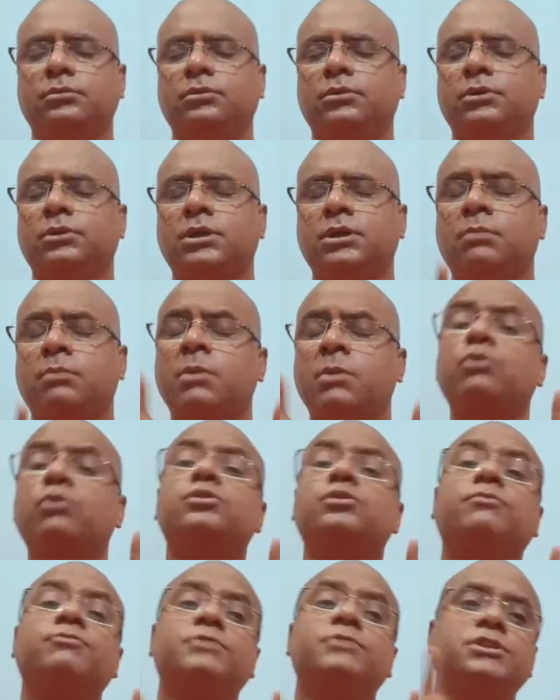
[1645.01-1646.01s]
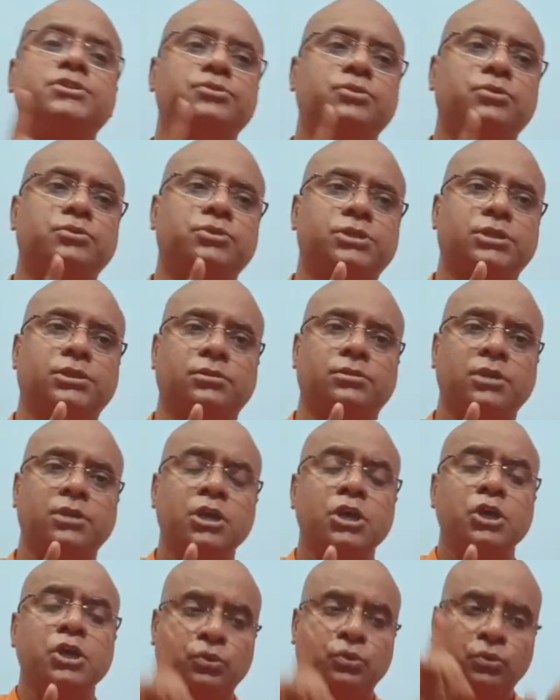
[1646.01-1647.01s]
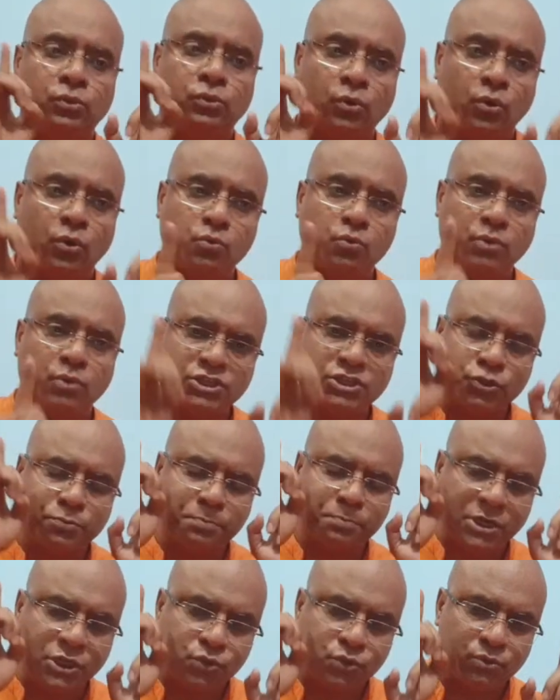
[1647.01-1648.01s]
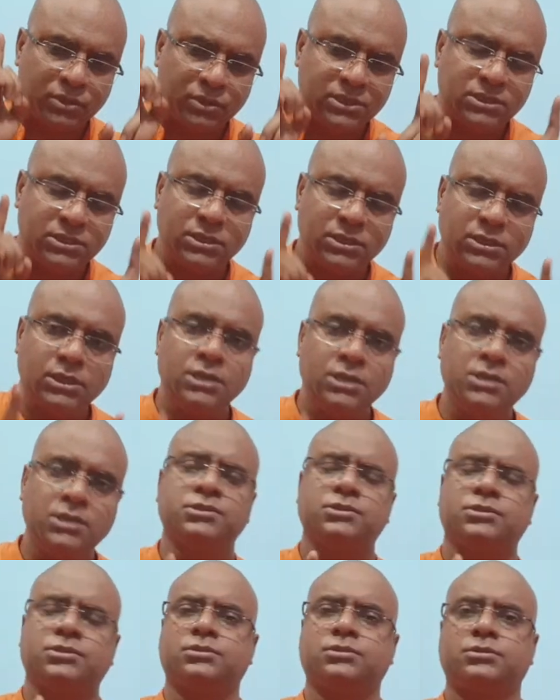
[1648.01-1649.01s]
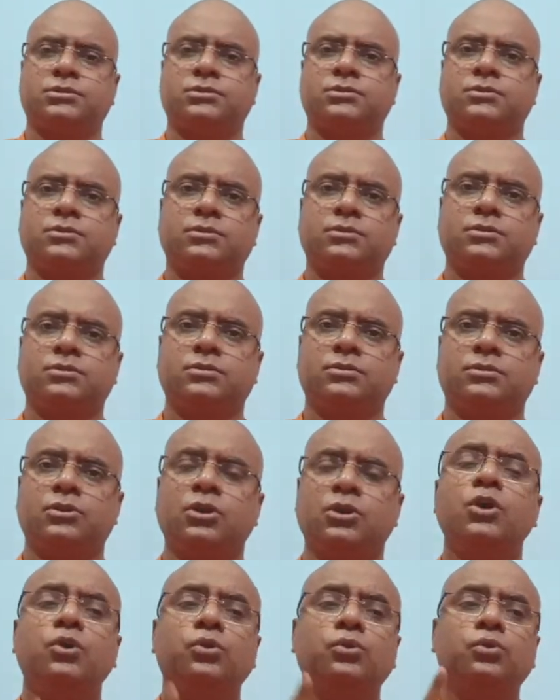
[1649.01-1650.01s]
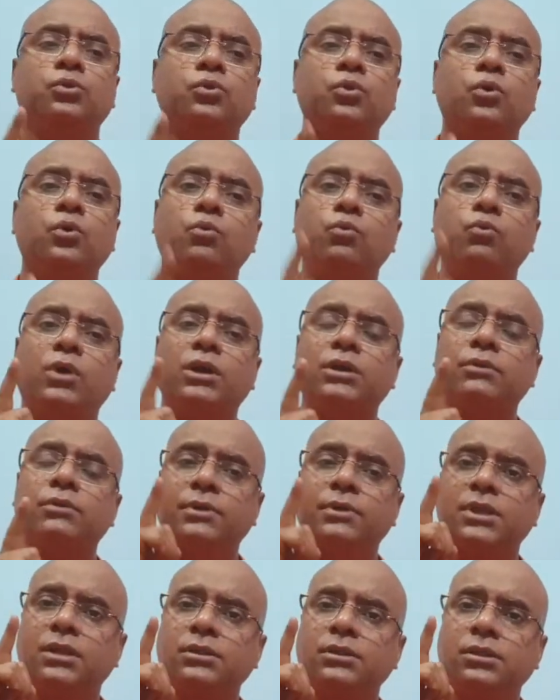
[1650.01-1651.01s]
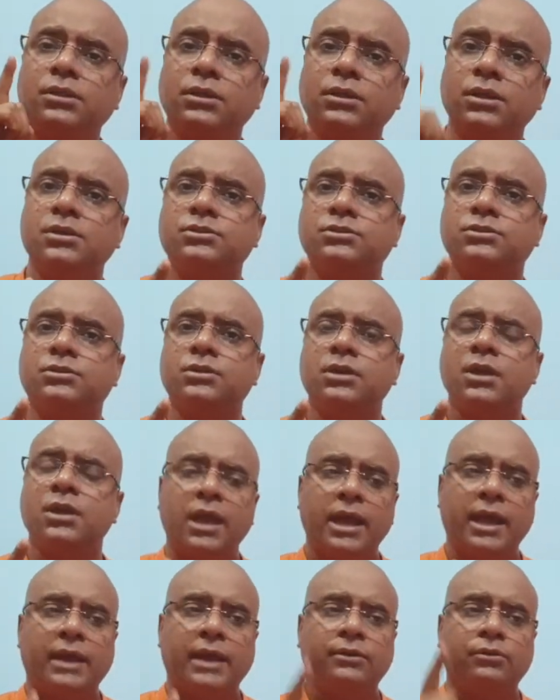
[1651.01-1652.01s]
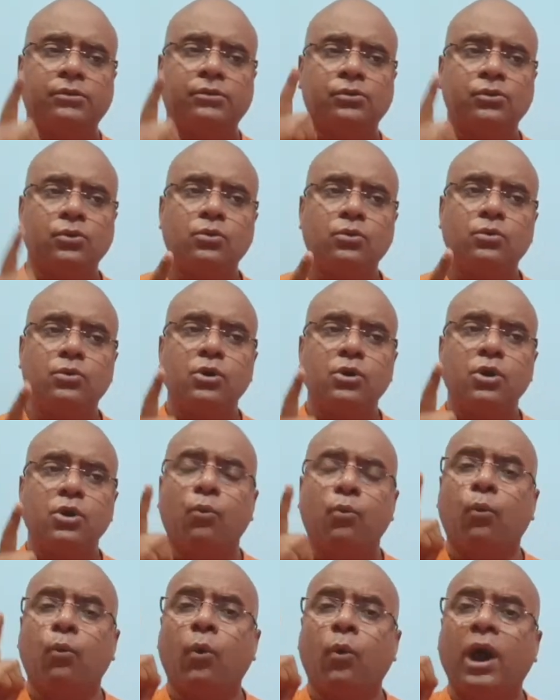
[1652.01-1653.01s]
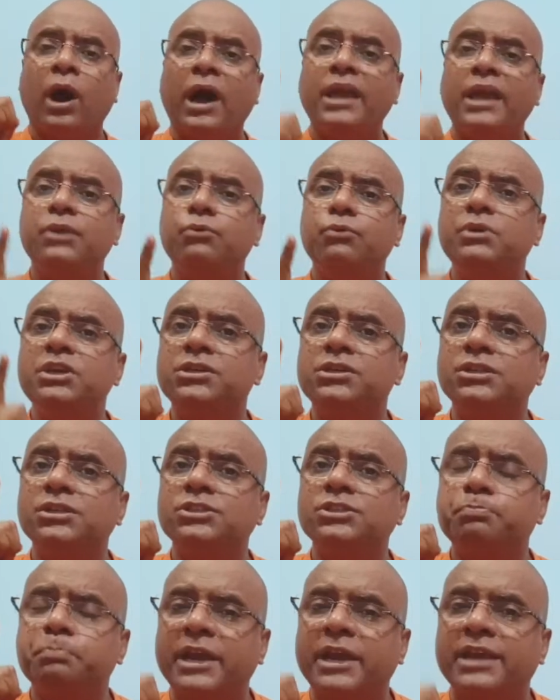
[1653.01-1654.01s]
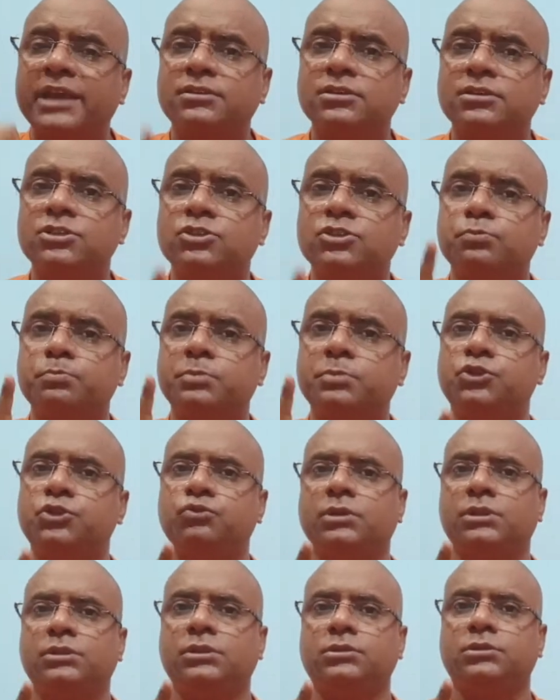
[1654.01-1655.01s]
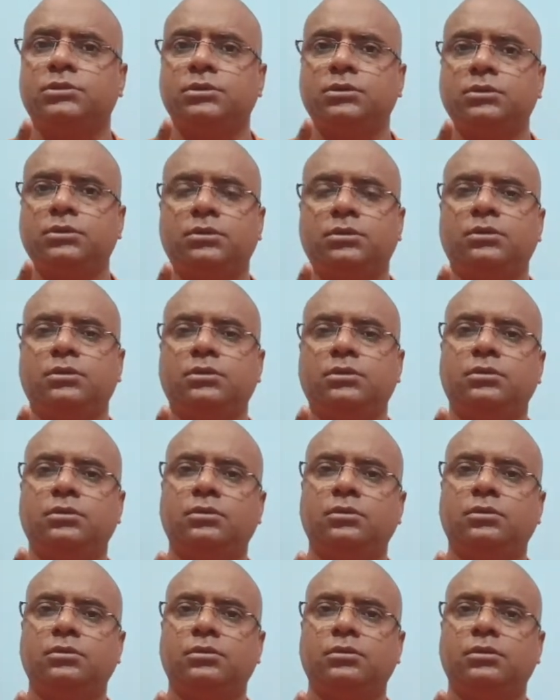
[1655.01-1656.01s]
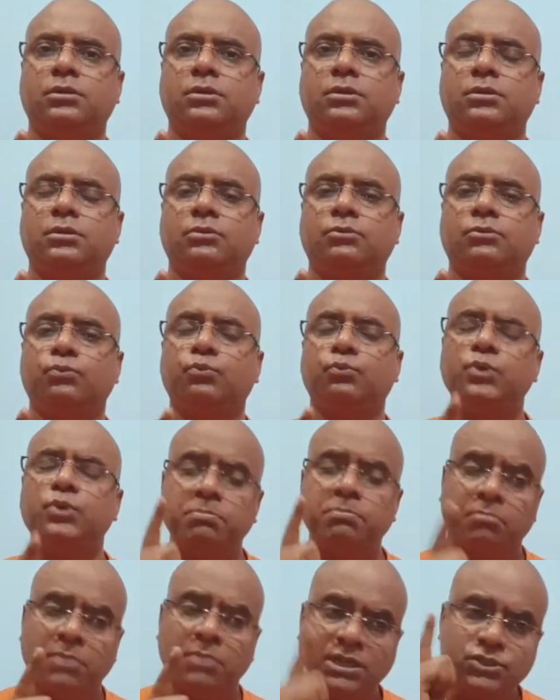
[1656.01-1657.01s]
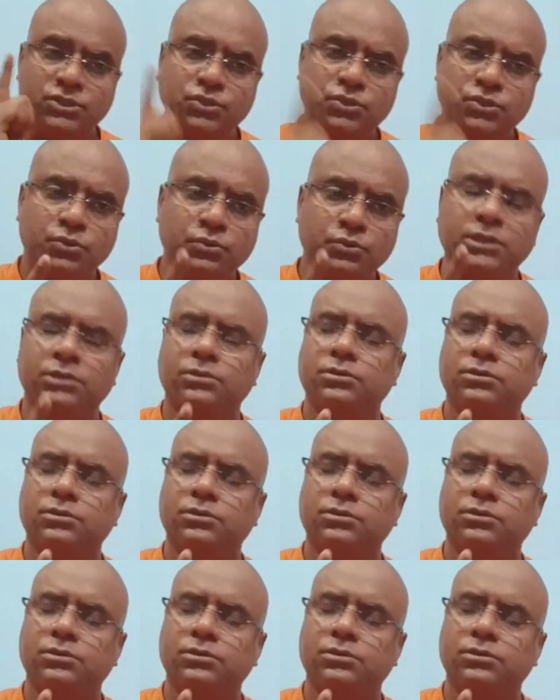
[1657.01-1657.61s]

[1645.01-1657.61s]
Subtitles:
Come out of this notion. Know what spirituality is. Know what Vedanta is, and know why we shall practice spirituality. We must know it.